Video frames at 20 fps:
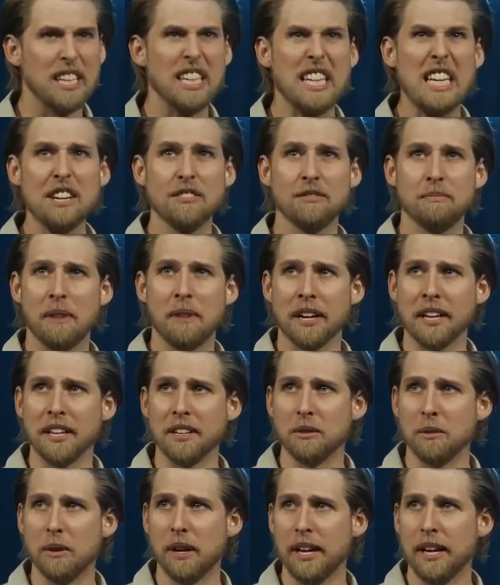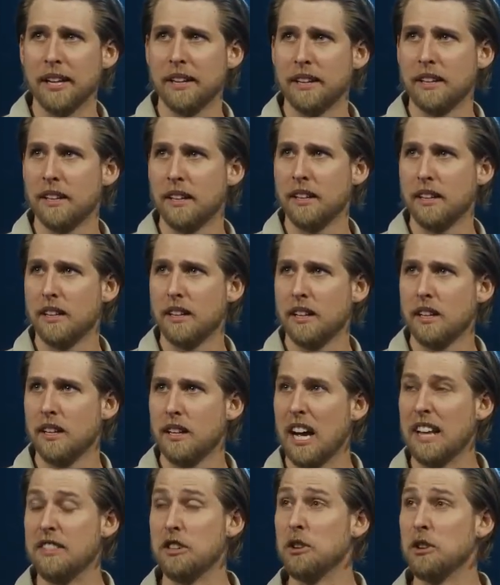Give money
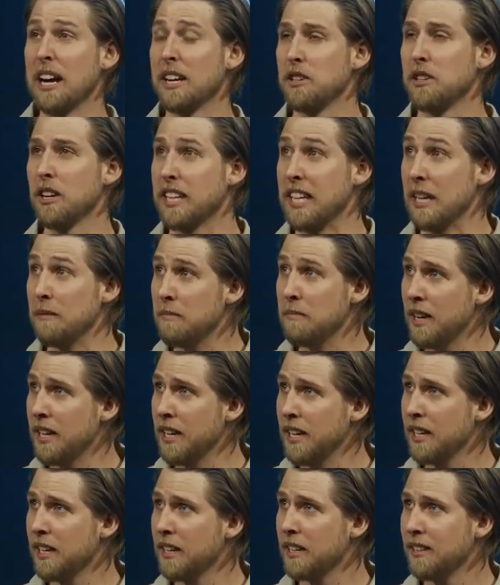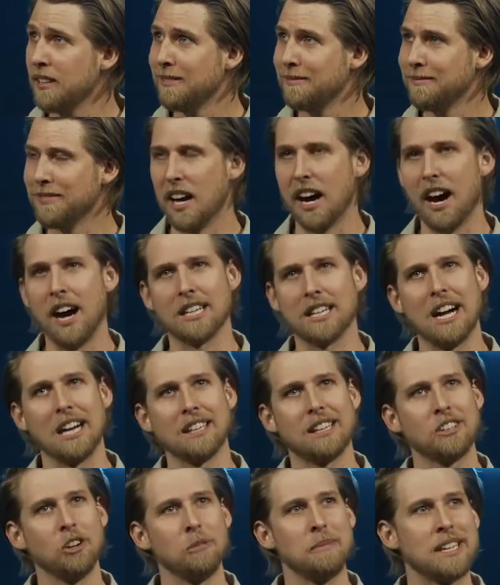away. And you're like, you give money? Nah, God,
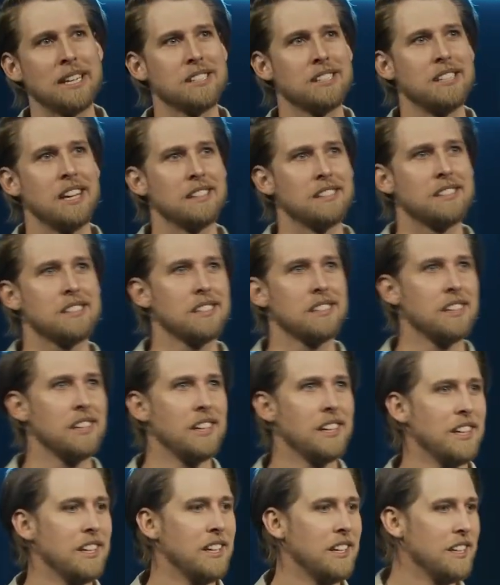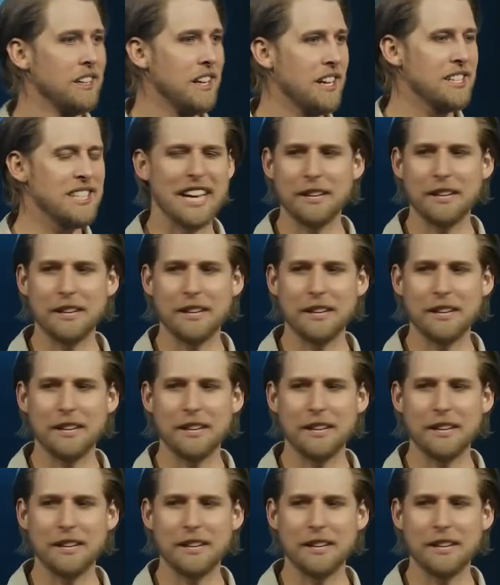that don't make sense. It's like,